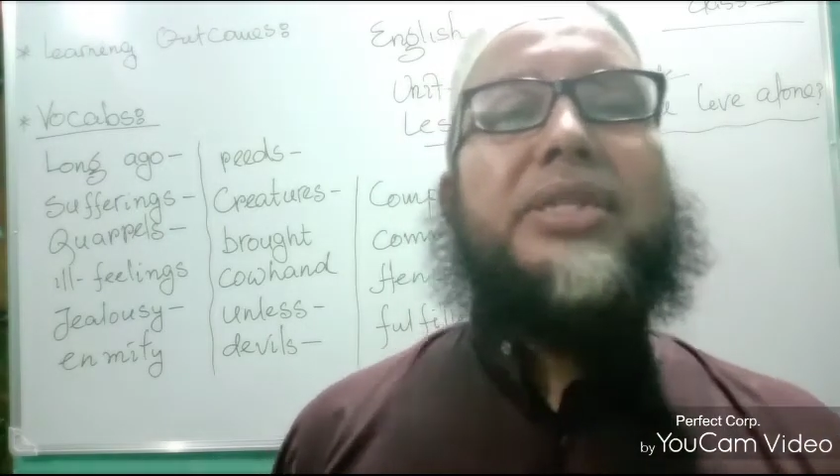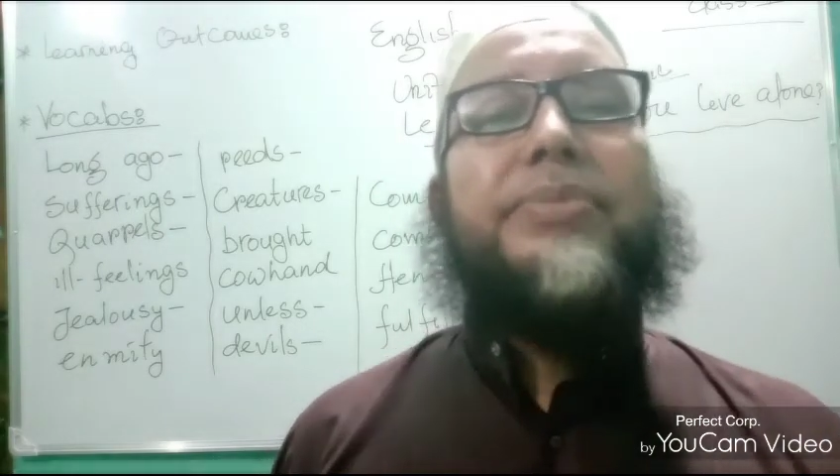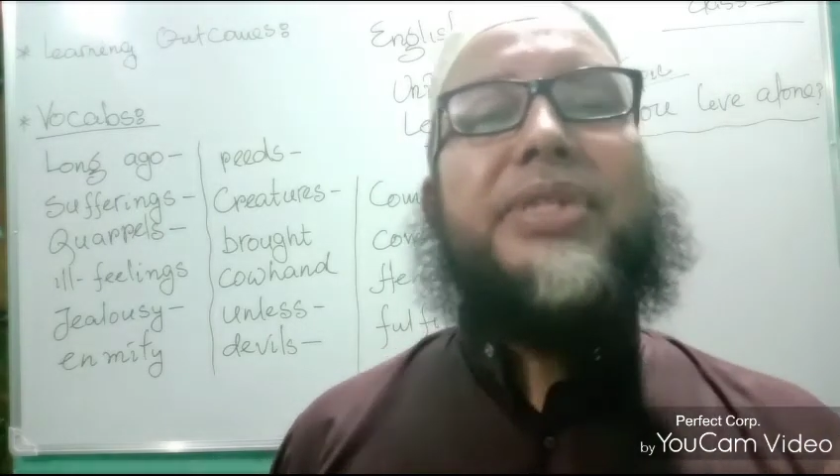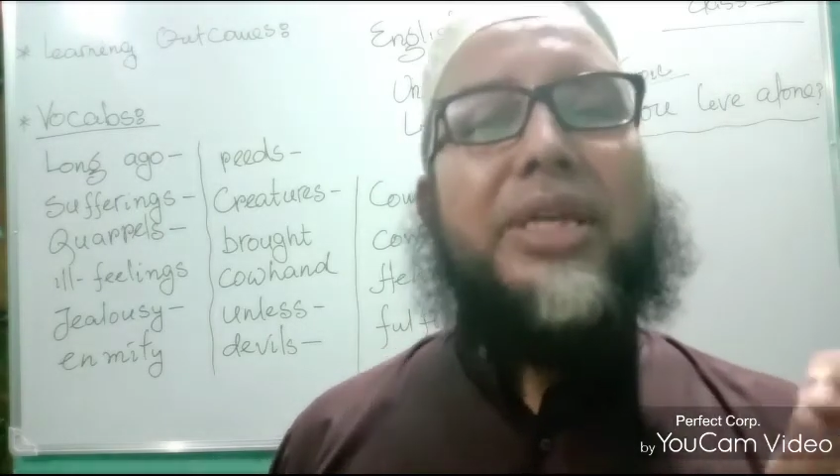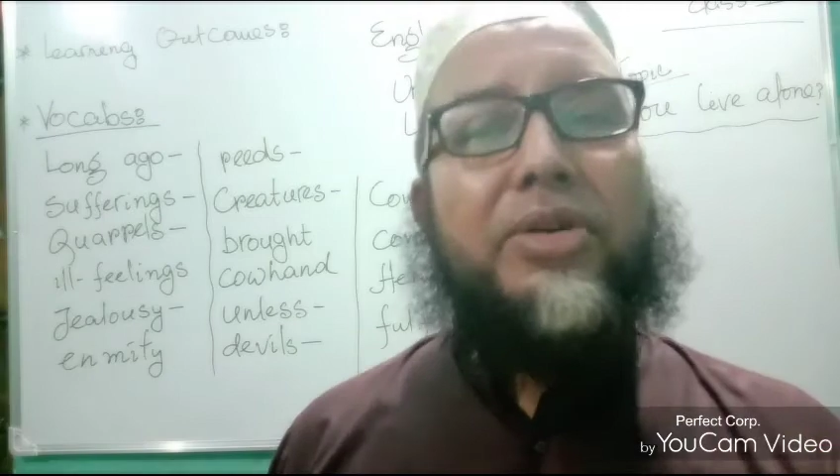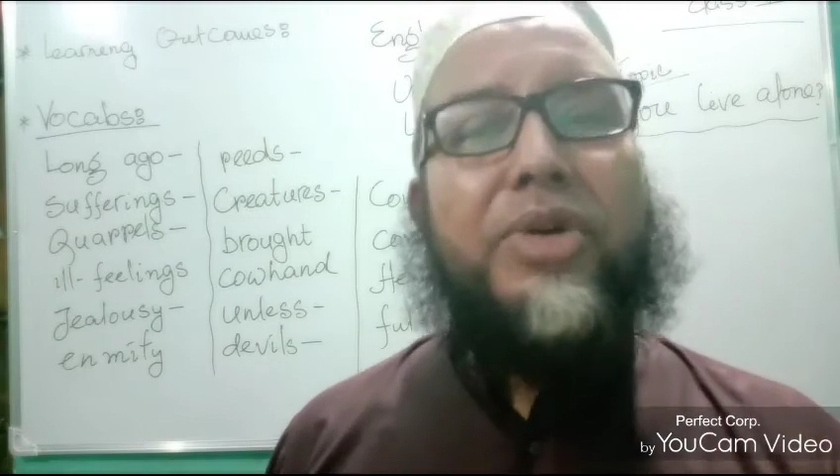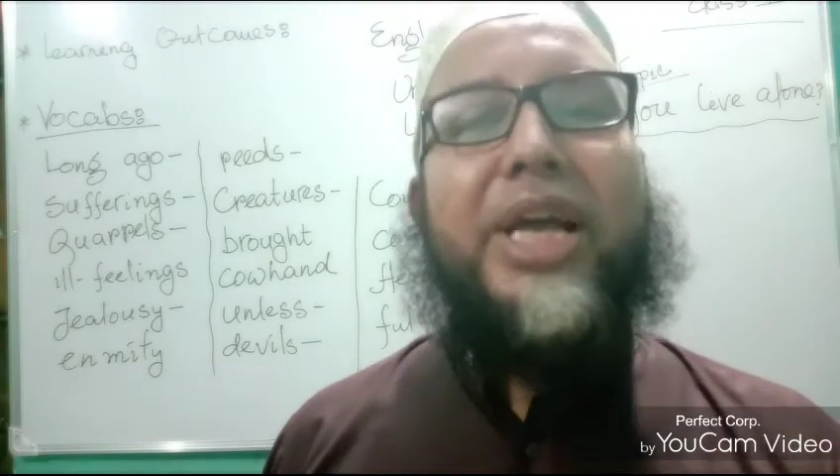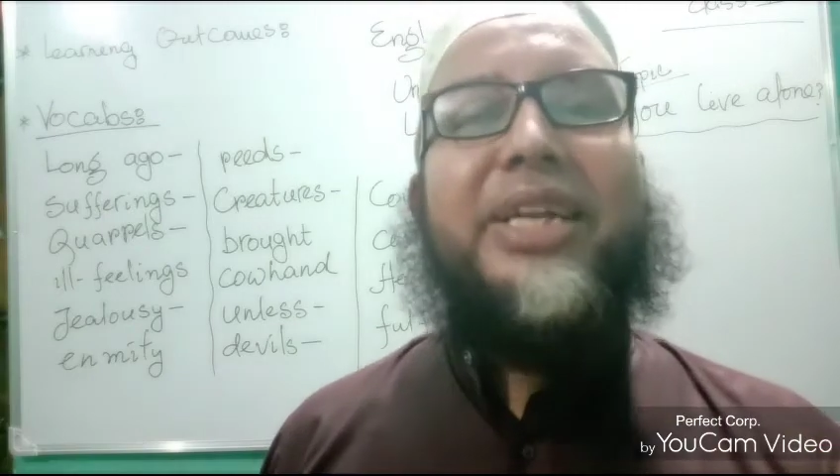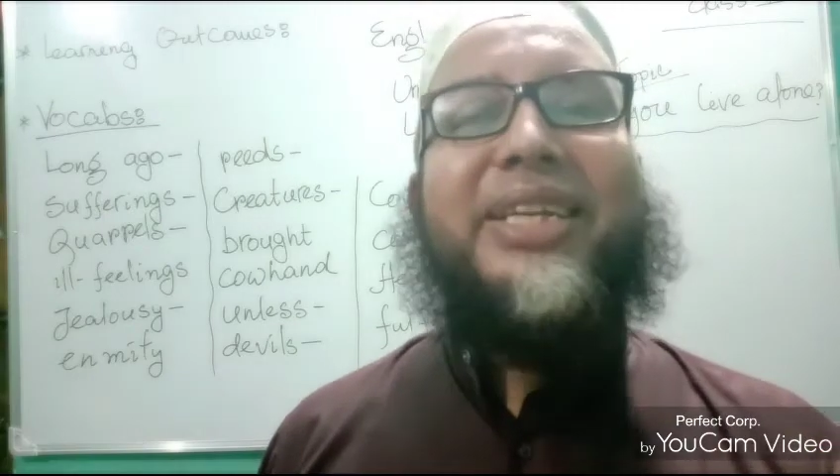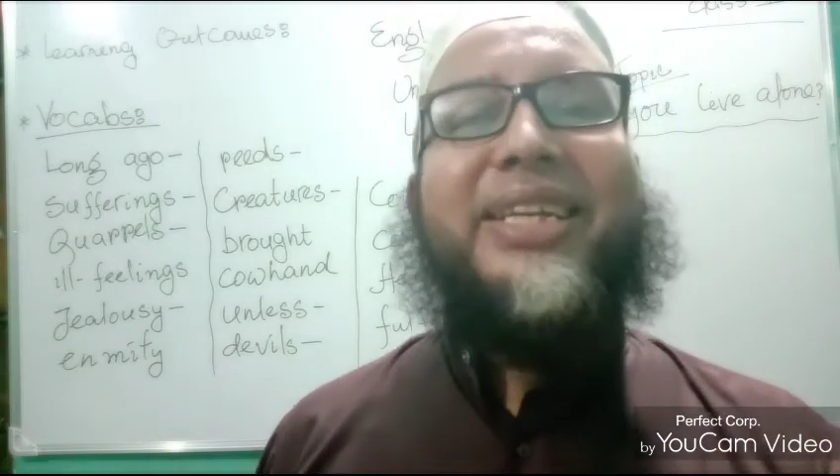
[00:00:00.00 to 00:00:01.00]
some
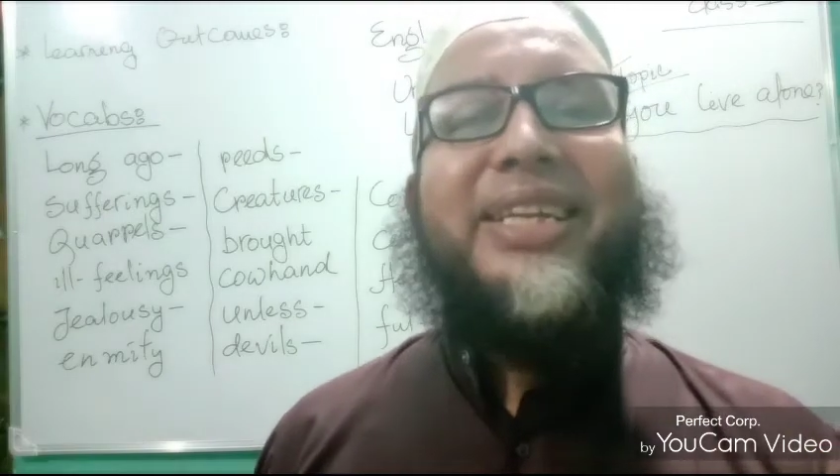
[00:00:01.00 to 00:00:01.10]
children.